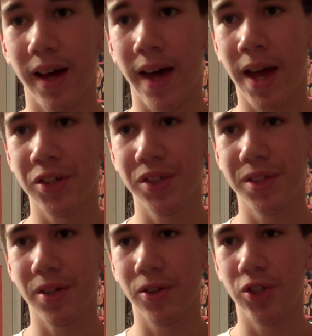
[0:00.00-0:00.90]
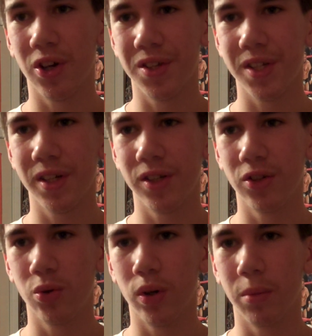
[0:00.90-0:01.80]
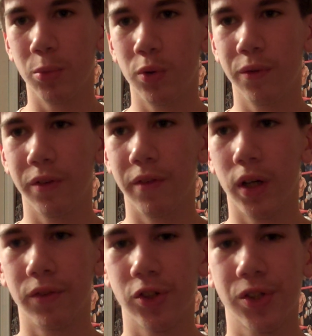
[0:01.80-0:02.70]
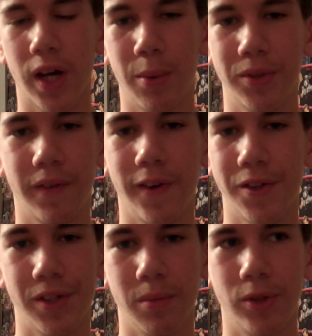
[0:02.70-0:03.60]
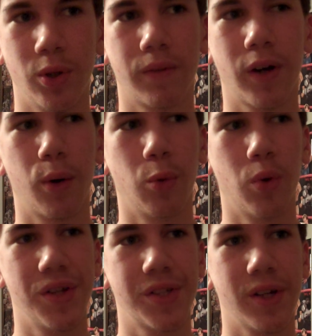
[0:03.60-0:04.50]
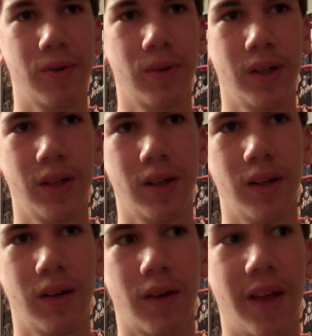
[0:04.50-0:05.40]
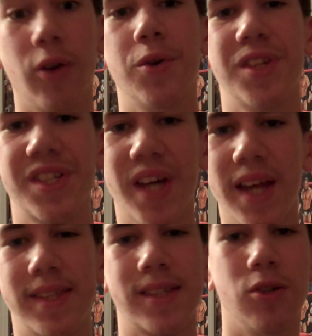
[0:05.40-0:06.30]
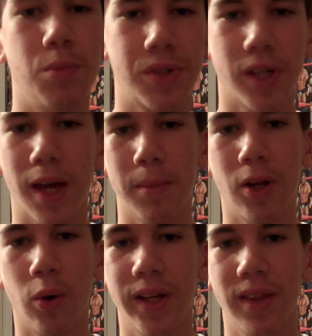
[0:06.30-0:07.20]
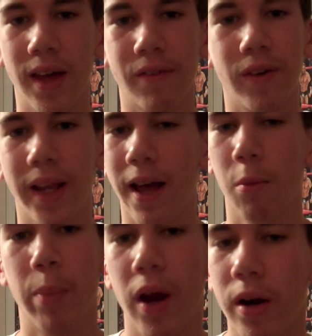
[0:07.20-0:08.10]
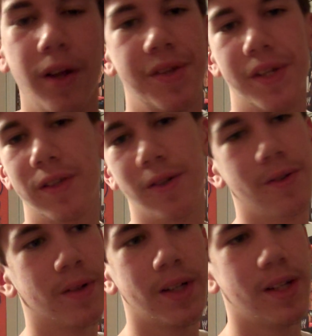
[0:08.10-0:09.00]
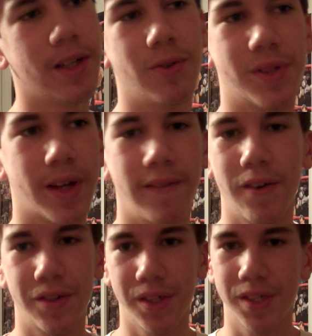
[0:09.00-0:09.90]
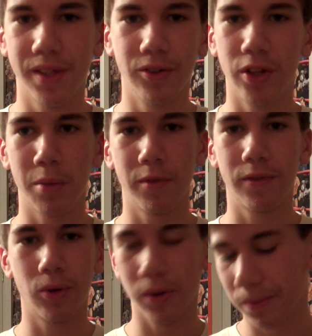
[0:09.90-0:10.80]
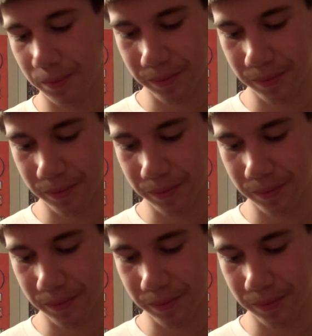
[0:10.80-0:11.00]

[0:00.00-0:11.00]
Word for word: I actually saw John Cena do a move for the very first time, which I've never seen him do. I forgot what it was, though. I thought it was a side scoop slam. You know, he did, like, freaking how Barrett does it, dude. It was, I've never seen Cena do that before.